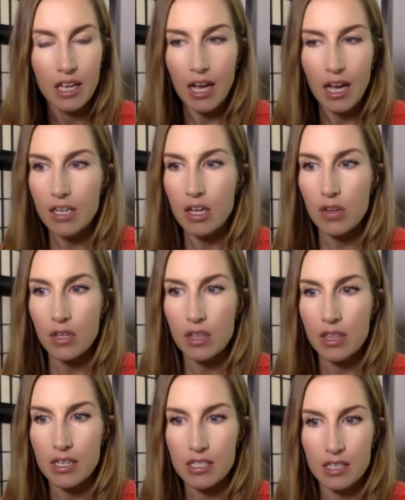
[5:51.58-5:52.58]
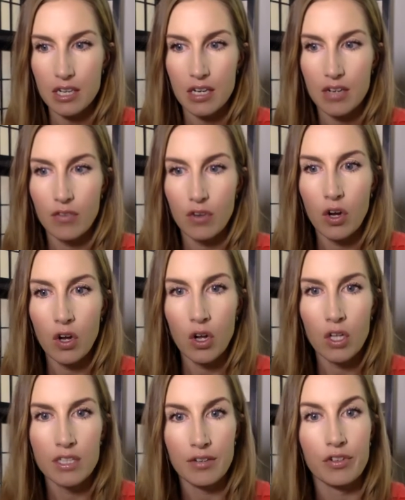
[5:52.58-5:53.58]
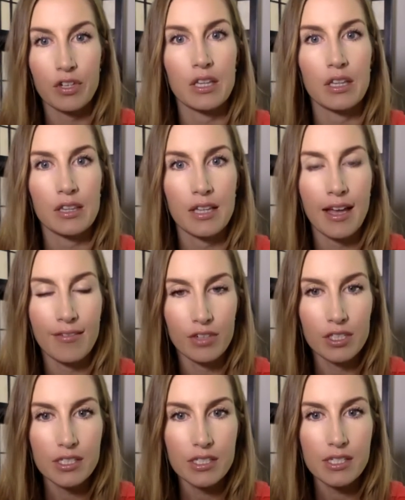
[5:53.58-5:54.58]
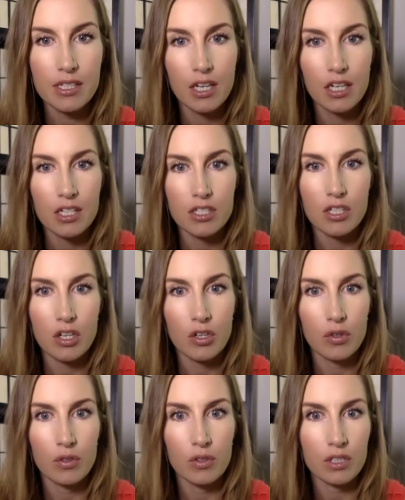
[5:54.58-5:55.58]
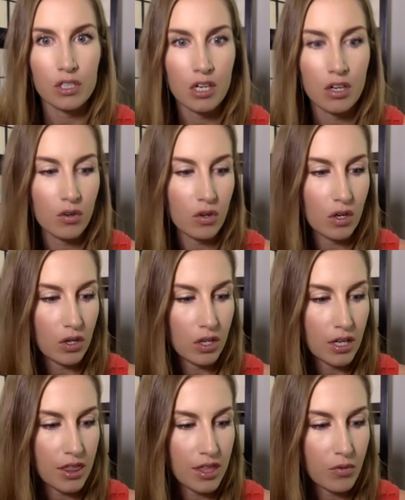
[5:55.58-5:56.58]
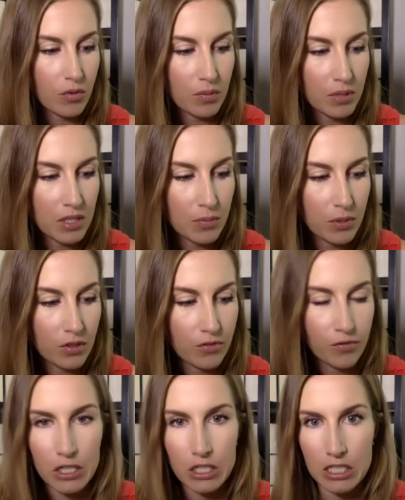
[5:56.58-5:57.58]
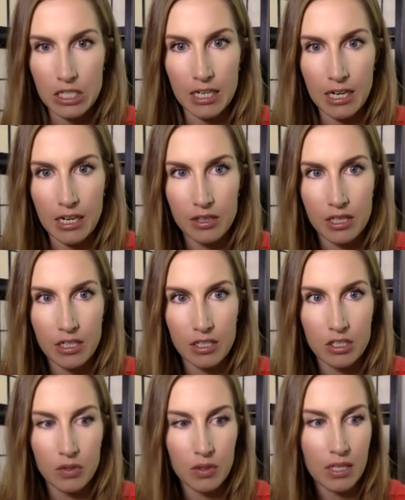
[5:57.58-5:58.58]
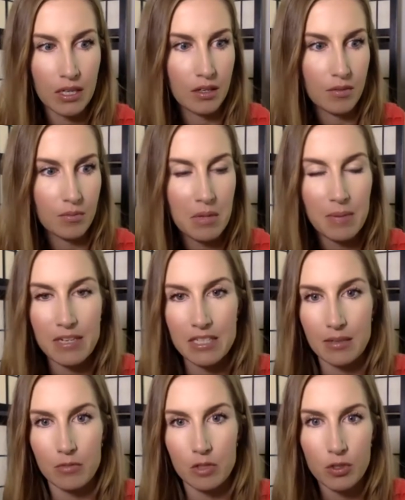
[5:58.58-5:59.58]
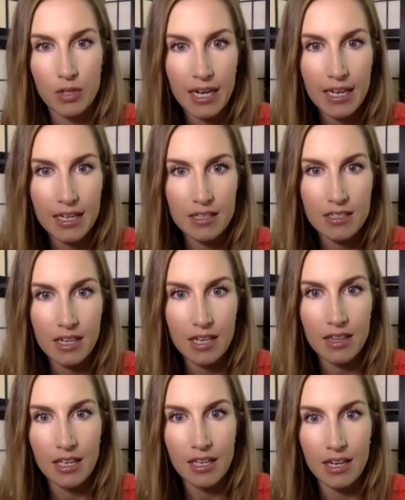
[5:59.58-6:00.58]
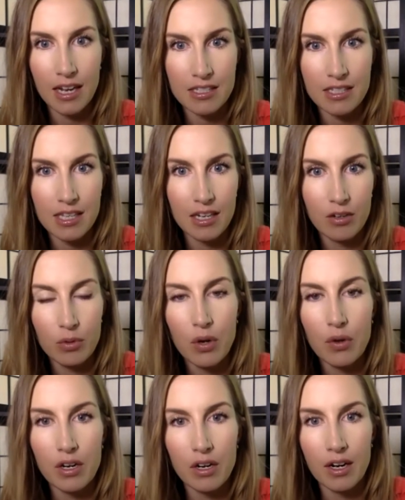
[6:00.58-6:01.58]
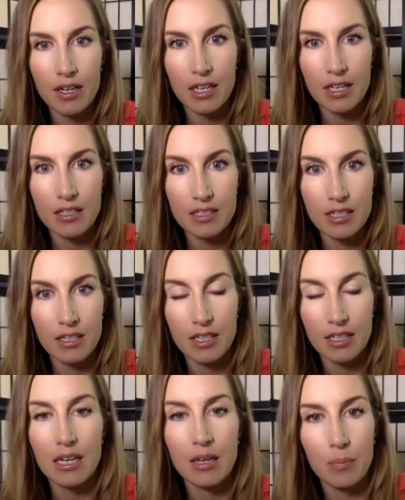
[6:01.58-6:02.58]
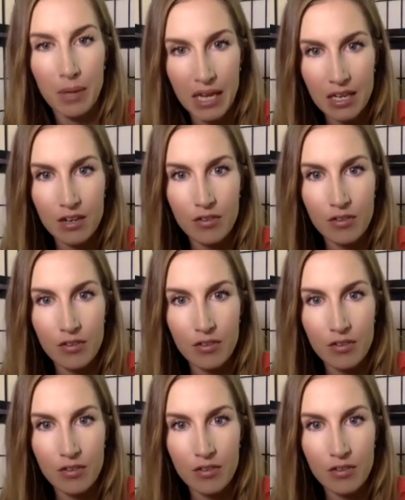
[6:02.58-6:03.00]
I know that there's kind of all different levels. So, you know, I think when people first start out, they're doing maybe some trades. And then as they grow their audience, they're getting paid